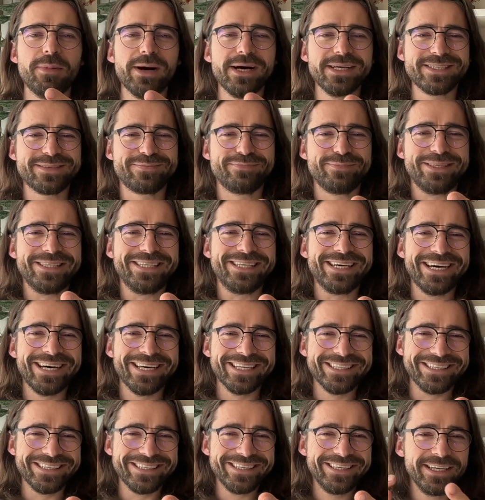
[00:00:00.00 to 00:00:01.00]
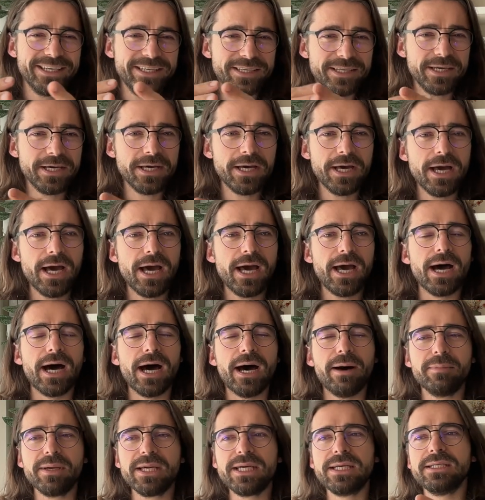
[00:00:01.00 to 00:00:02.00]
must be done
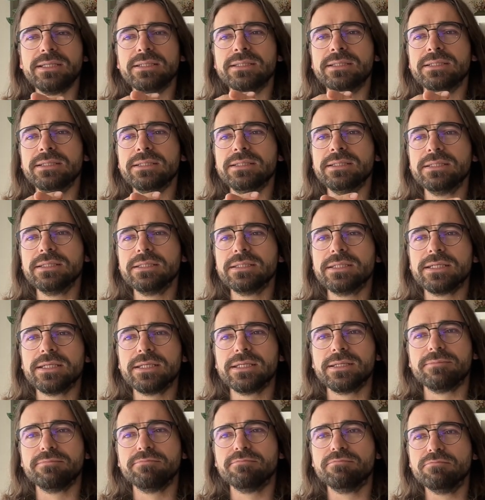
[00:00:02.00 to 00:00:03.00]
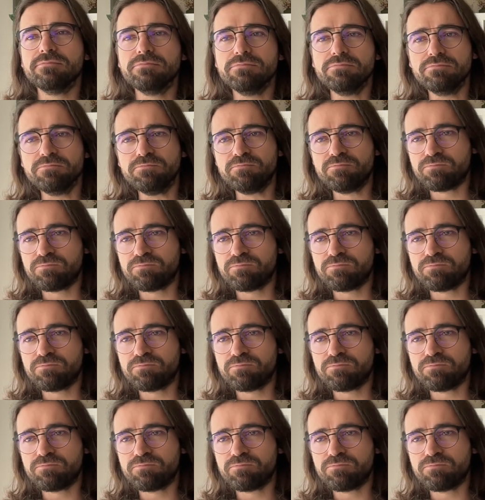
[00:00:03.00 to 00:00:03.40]
I mean, um,